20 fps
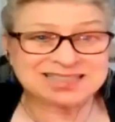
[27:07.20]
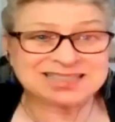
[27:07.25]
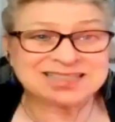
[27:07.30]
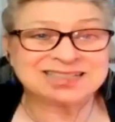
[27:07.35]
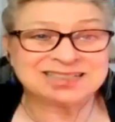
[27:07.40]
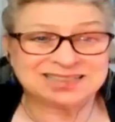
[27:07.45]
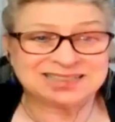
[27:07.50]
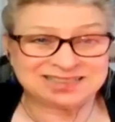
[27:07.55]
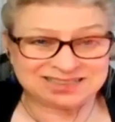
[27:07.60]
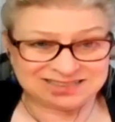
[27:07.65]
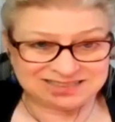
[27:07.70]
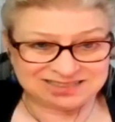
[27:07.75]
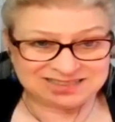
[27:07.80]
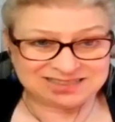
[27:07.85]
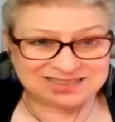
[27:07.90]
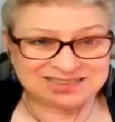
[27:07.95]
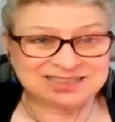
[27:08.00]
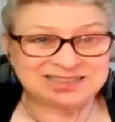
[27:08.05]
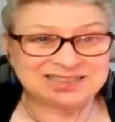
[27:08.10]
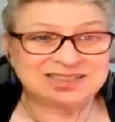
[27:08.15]
you know they're
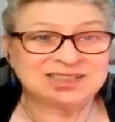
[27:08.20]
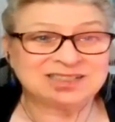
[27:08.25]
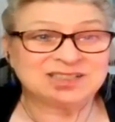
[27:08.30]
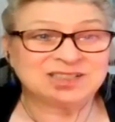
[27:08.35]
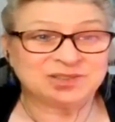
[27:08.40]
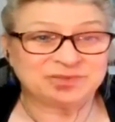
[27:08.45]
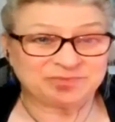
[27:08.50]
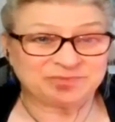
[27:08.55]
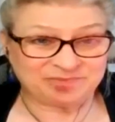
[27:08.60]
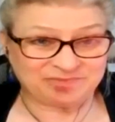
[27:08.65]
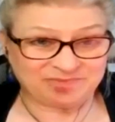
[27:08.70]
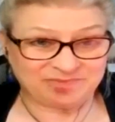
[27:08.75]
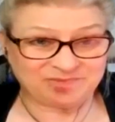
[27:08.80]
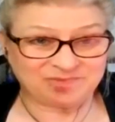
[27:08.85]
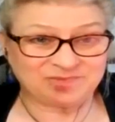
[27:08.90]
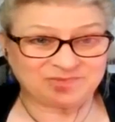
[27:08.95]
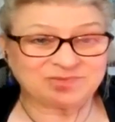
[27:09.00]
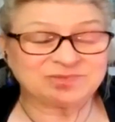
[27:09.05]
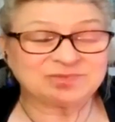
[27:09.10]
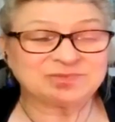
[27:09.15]
comparing it to something
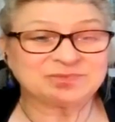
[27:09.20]
else